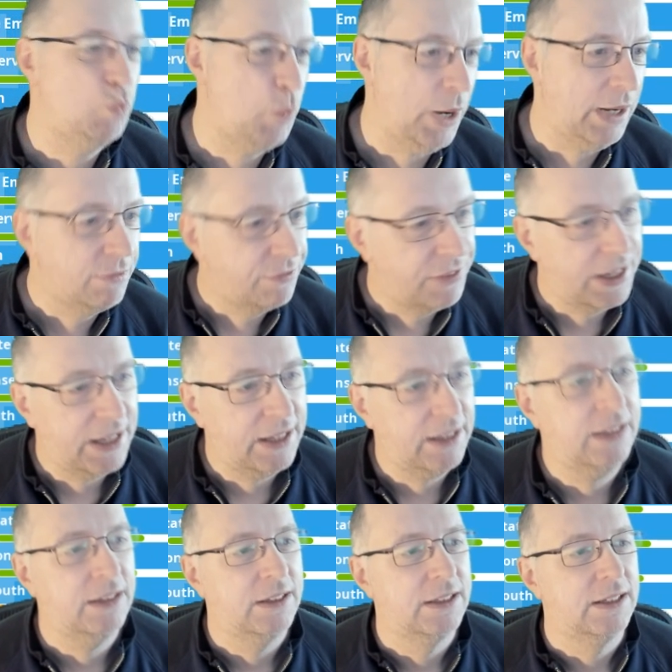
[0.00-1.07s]

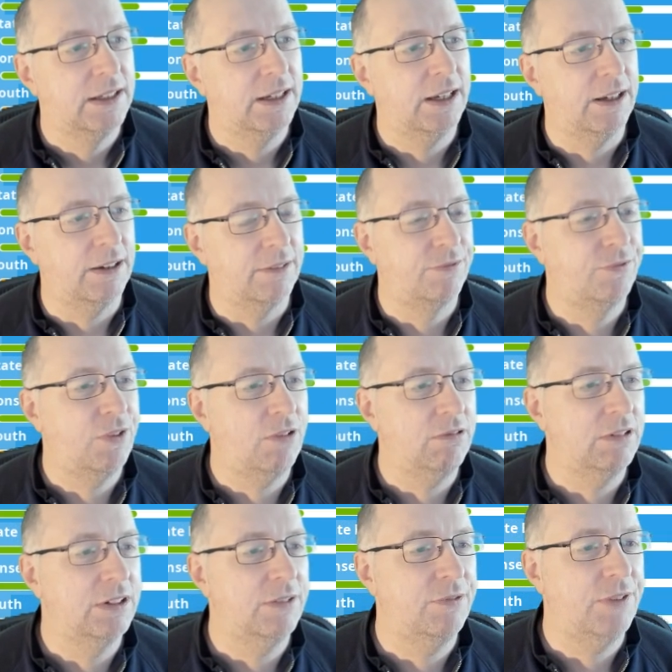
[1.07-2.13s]
welfare,
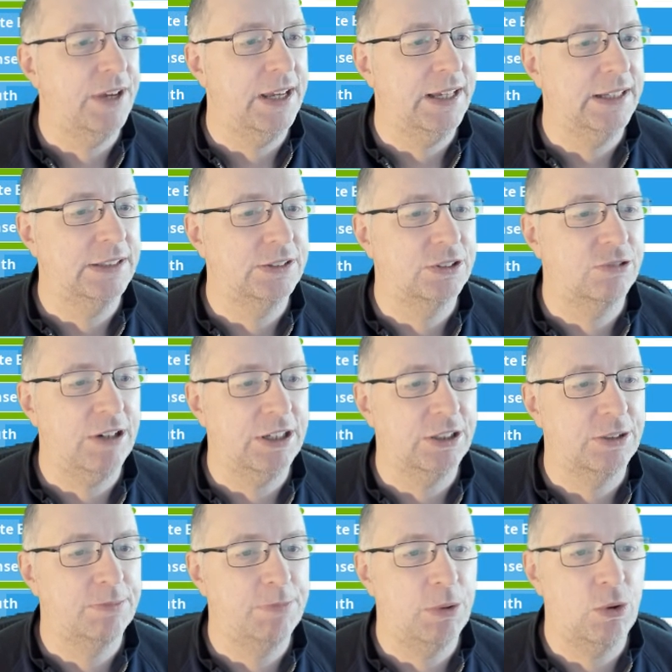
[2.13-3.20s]
foreign affairs,
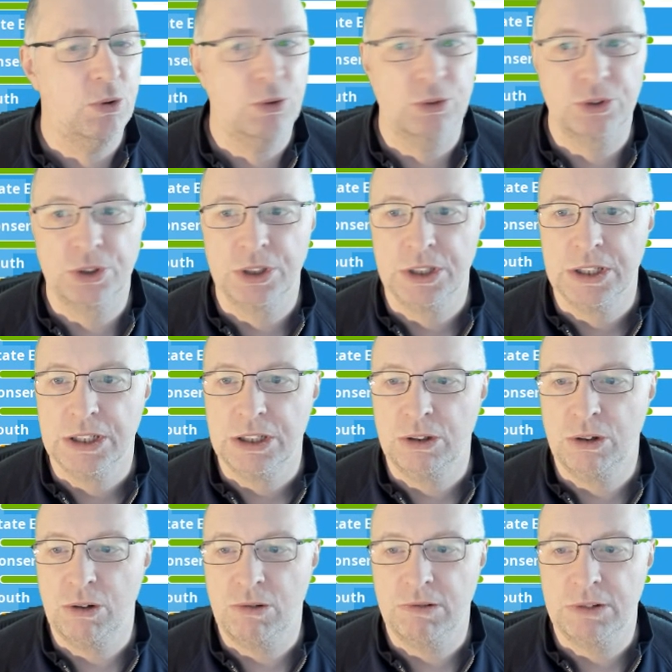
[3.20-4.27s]
transport,
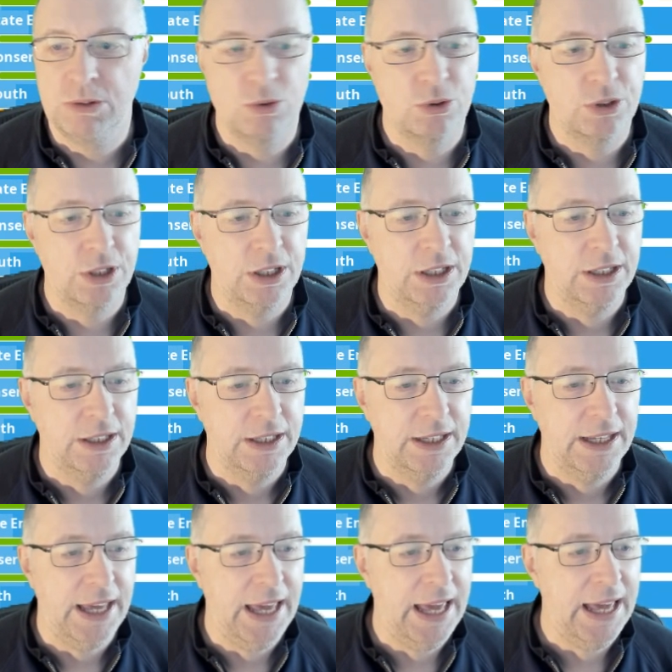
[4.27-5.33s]
law and order,
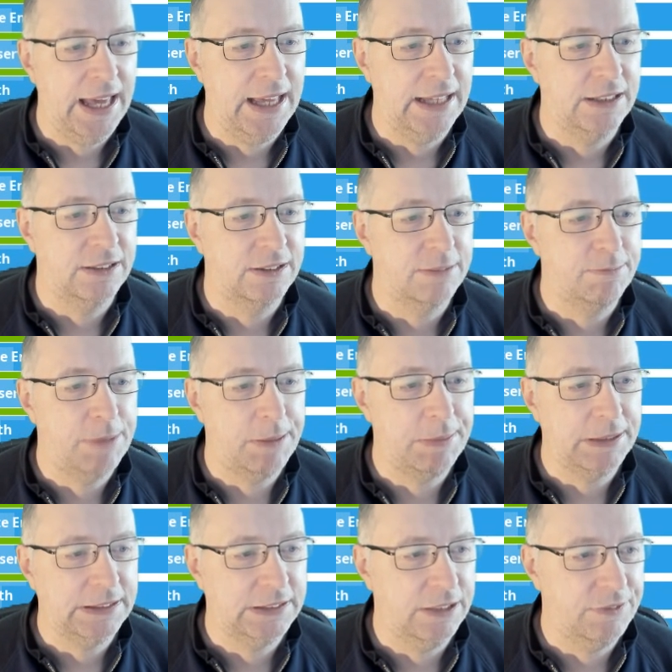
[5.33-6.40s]
and
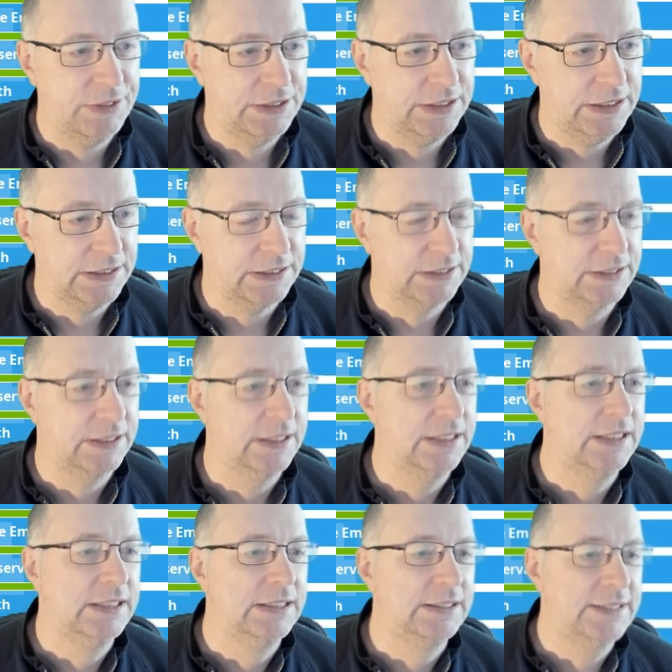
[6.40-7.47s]
public services.
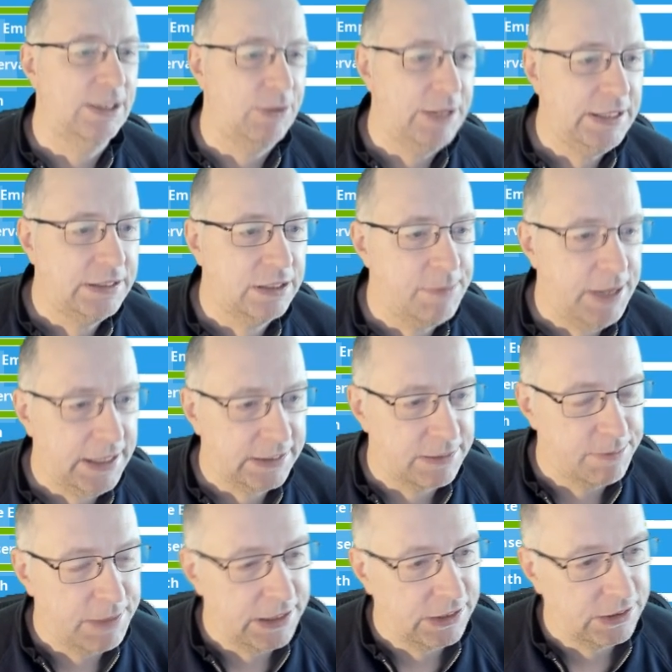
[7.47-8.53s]
So each of them has a
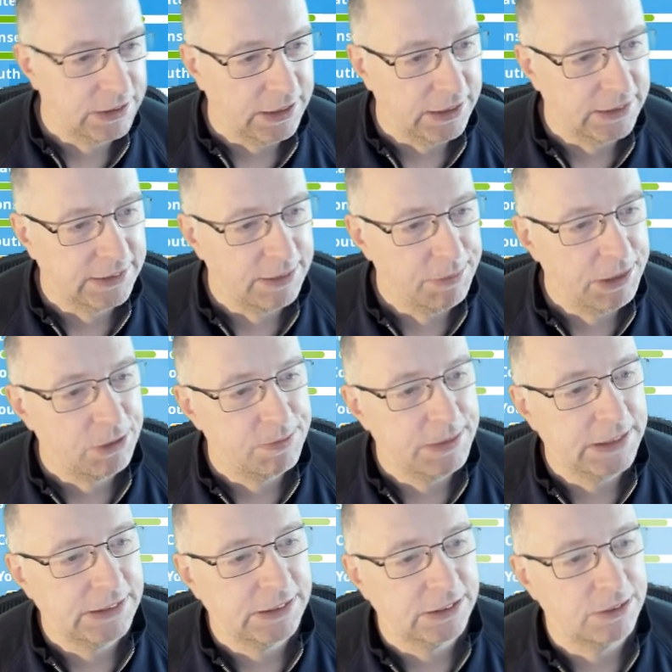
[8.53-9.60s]
minister, and some of those
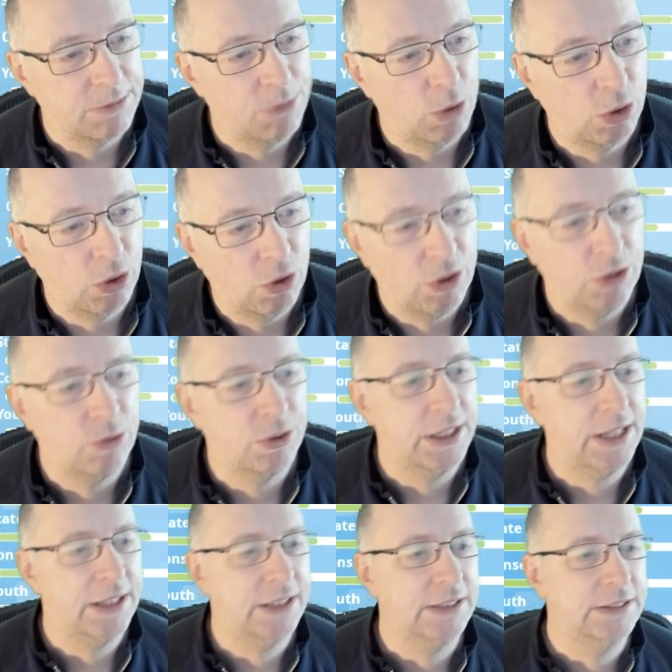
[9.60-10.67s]
ministers are more loyal
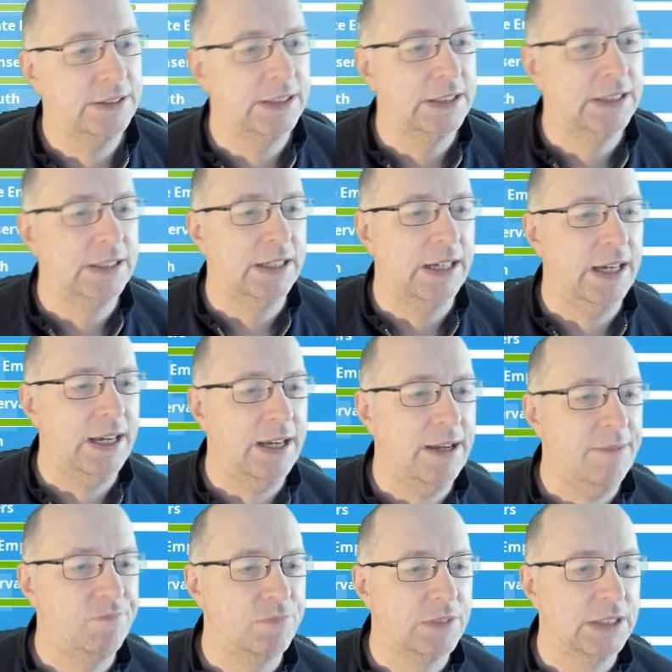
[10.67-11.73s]
than others,
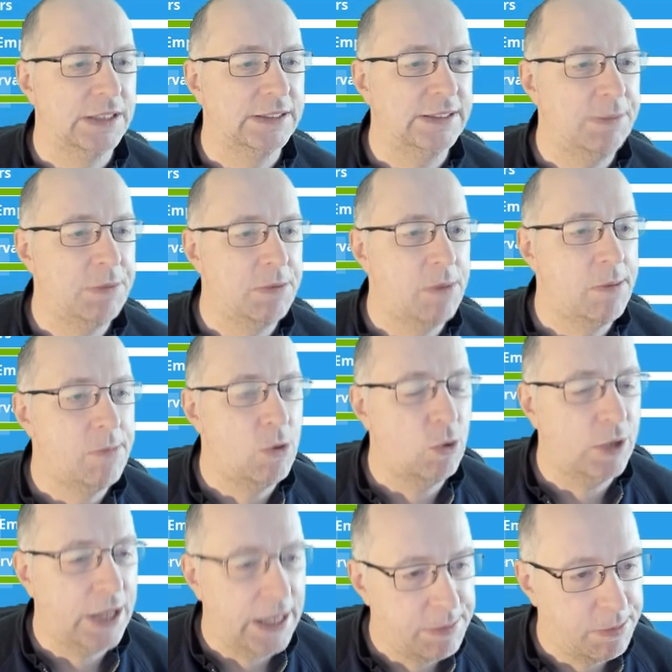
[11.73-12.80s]
some of them are more
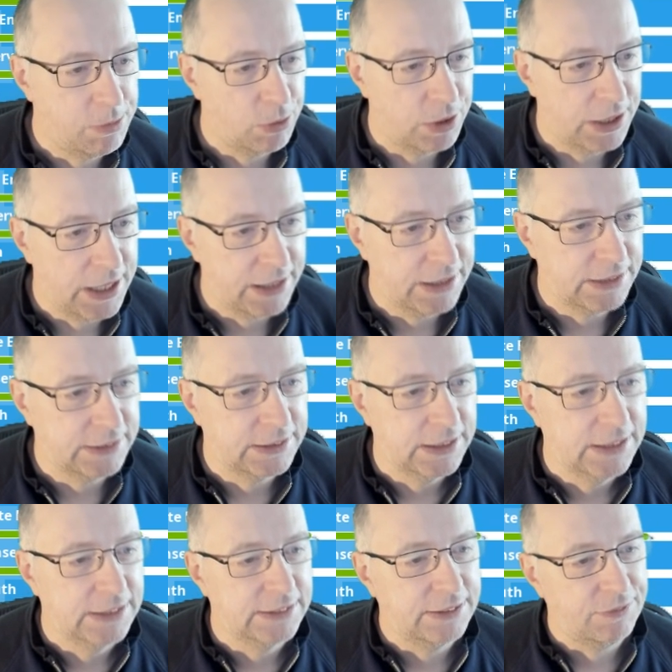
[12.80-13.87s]
capable than others.
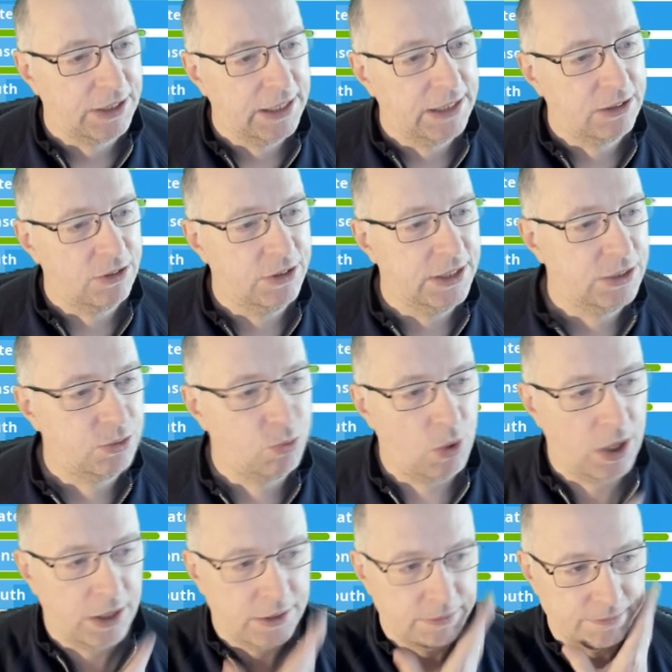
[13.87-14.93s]
So if I click on this
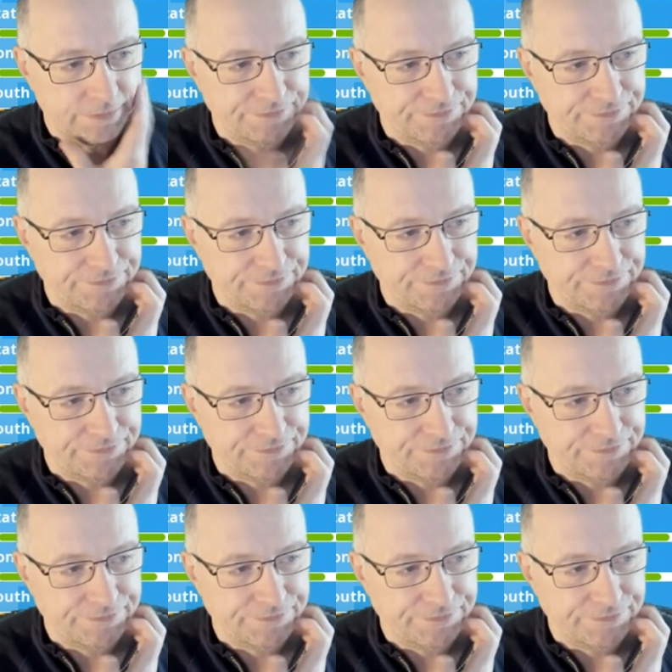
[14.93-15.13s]
one,